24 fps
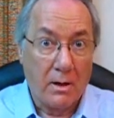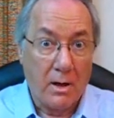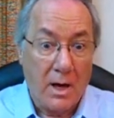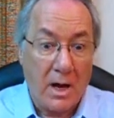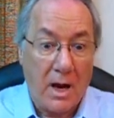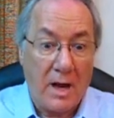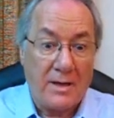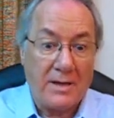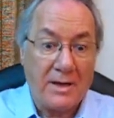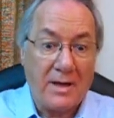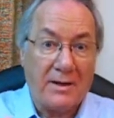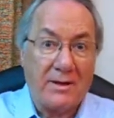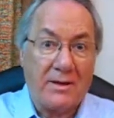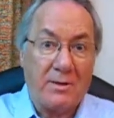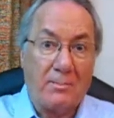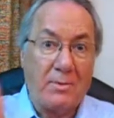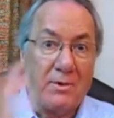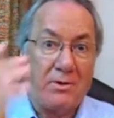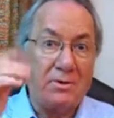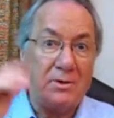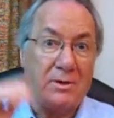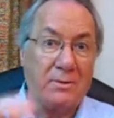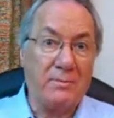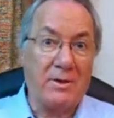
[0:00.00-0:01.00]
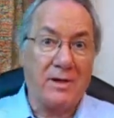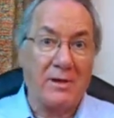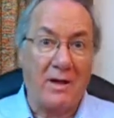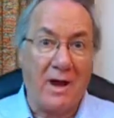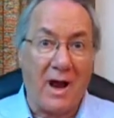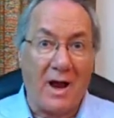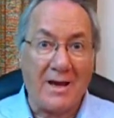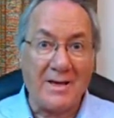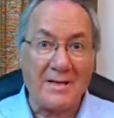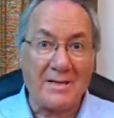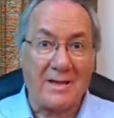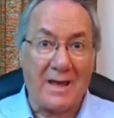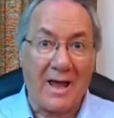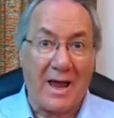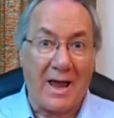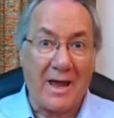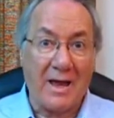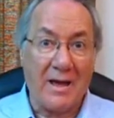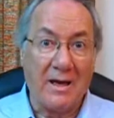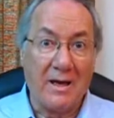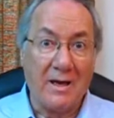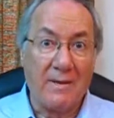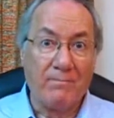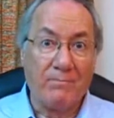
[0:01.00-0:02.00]
And yet the Muslim denies
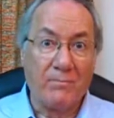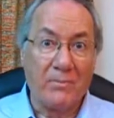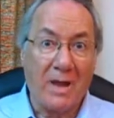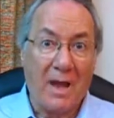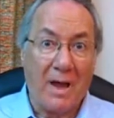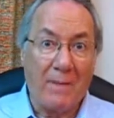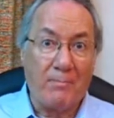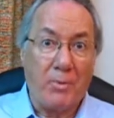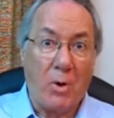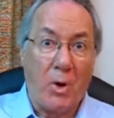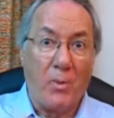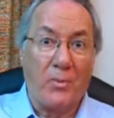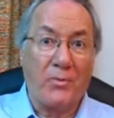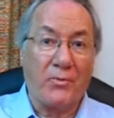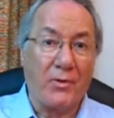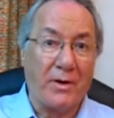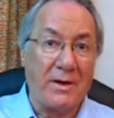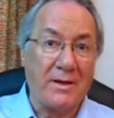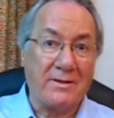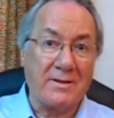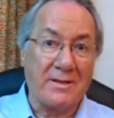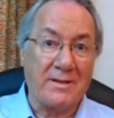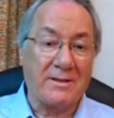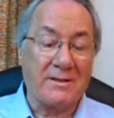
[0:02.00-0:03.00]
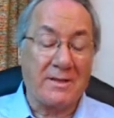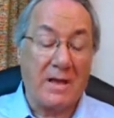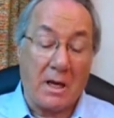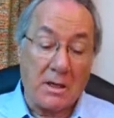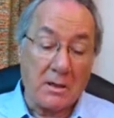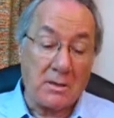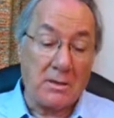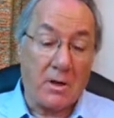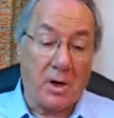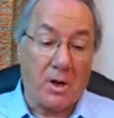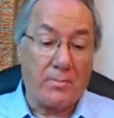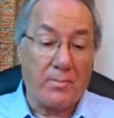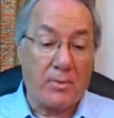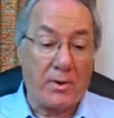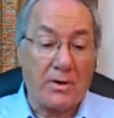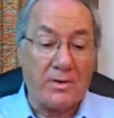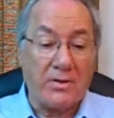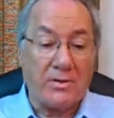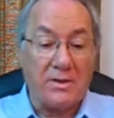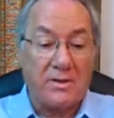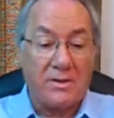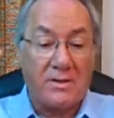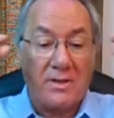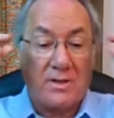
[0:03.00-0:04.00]
that, and Pope Francis says there are
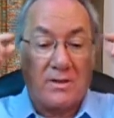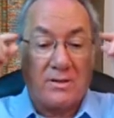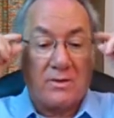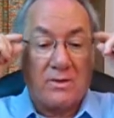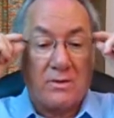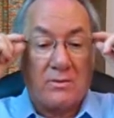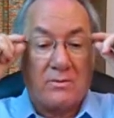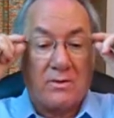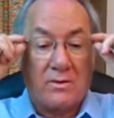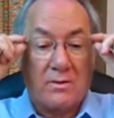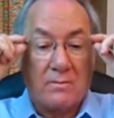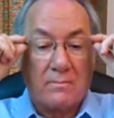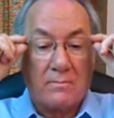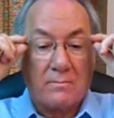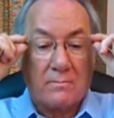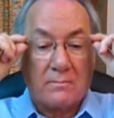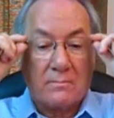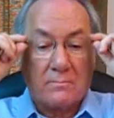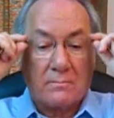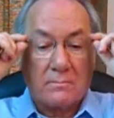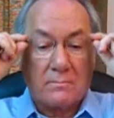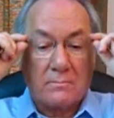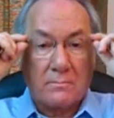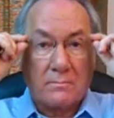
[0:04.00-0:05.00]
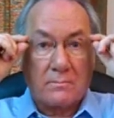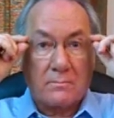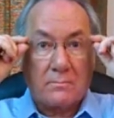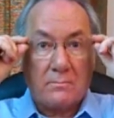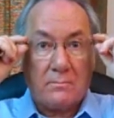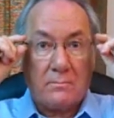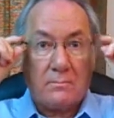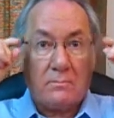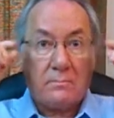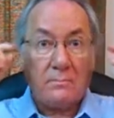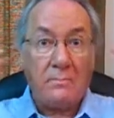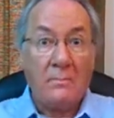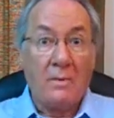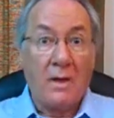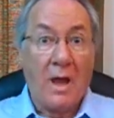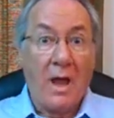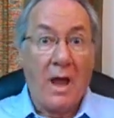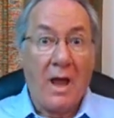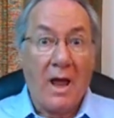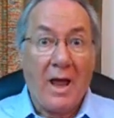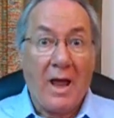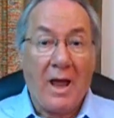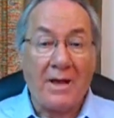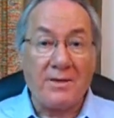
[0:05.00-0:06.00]
brothers and sisters.
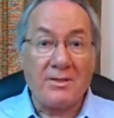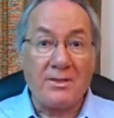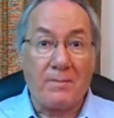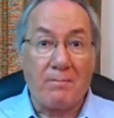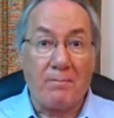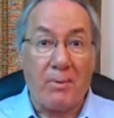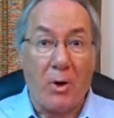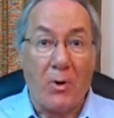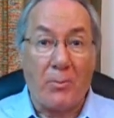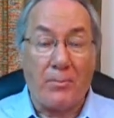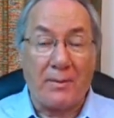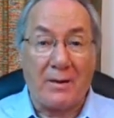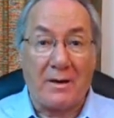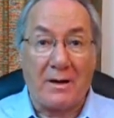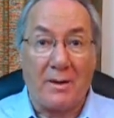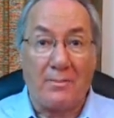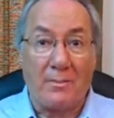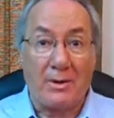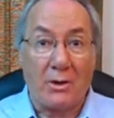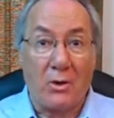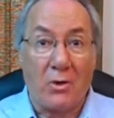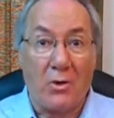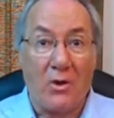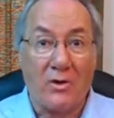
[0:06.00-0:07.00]
Has the Pope become a law